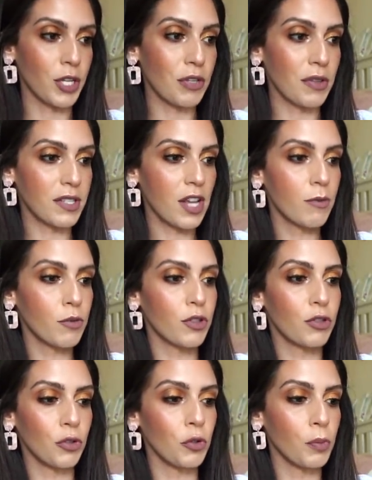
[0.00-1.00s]
So this comes with
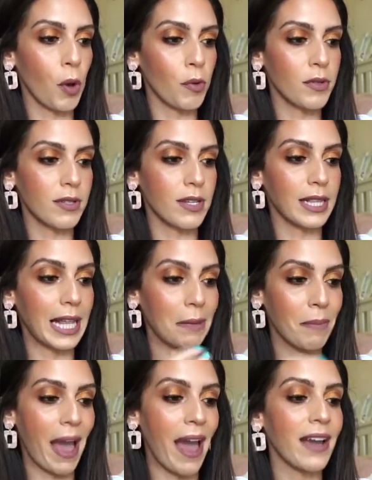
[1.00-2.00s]
two Post-it like
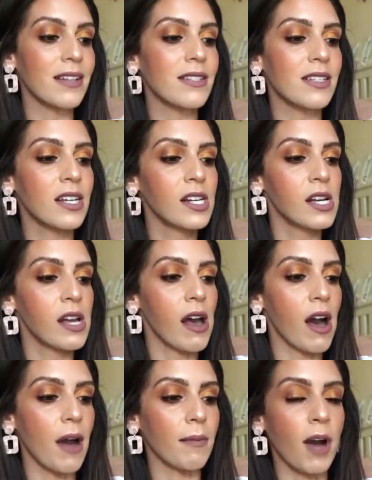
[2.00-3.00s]
pads,
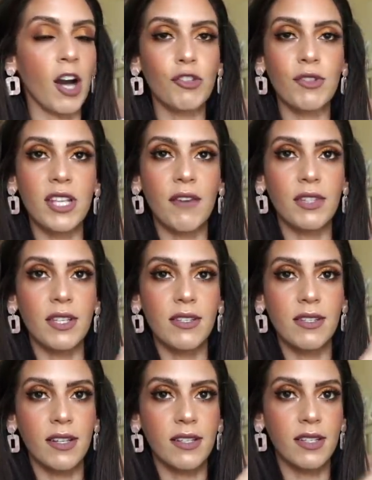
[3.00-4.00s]
um,
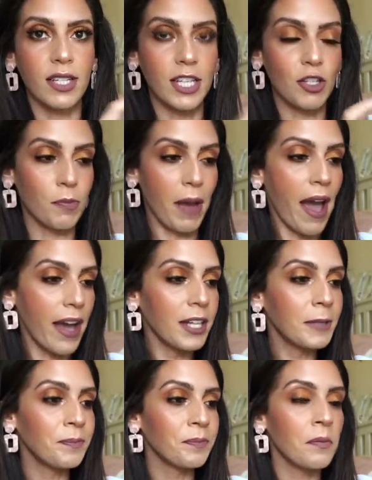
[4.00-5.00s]
176 in each pad